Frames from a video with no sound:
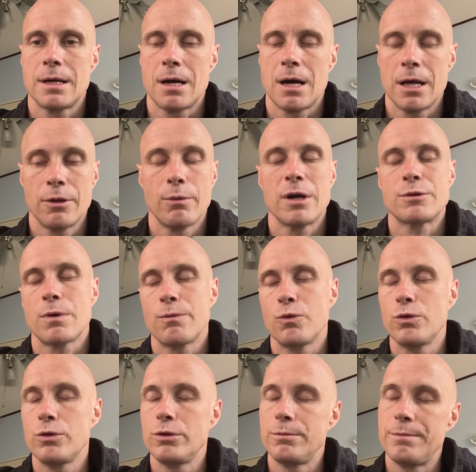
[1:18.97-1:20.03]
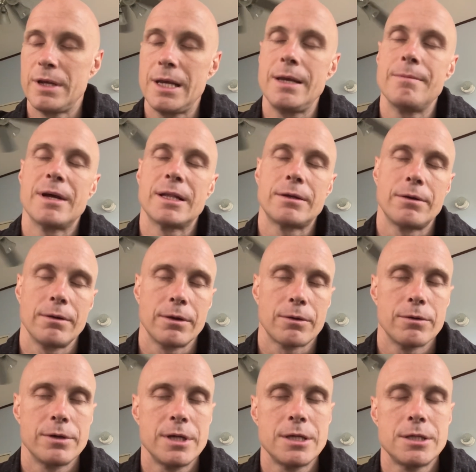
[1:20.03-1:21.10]
Otherwise one wouldn't be material
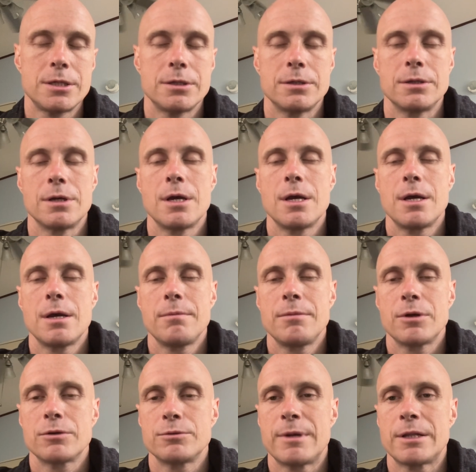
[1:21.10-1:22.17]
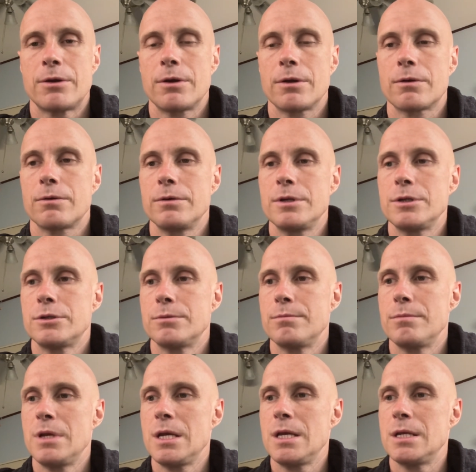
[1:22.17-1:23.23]
condition. What material condition
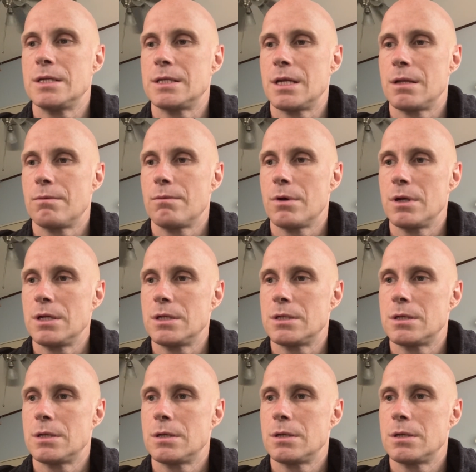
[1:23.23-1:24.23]
means that one is